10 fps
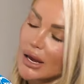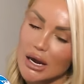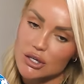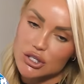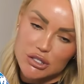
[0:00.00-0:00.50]

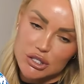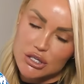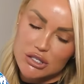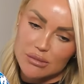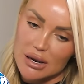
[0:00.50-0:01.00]
yeah, she's
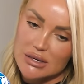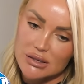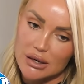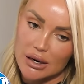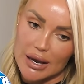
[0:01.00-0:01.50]
she's
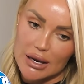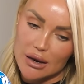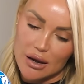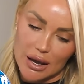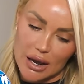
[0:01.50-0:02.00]
amazing, and like
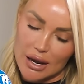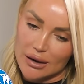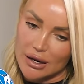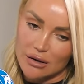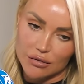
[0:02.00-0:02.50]

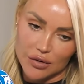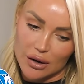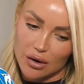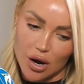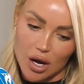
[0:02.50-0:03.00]
here, like
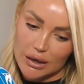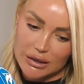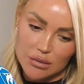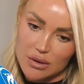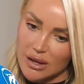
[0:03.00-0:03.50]
friend Carl,
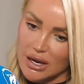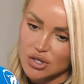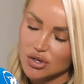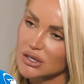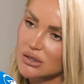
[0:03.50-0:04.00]
like they were there
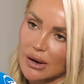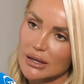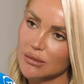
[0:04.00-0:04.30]
straight away.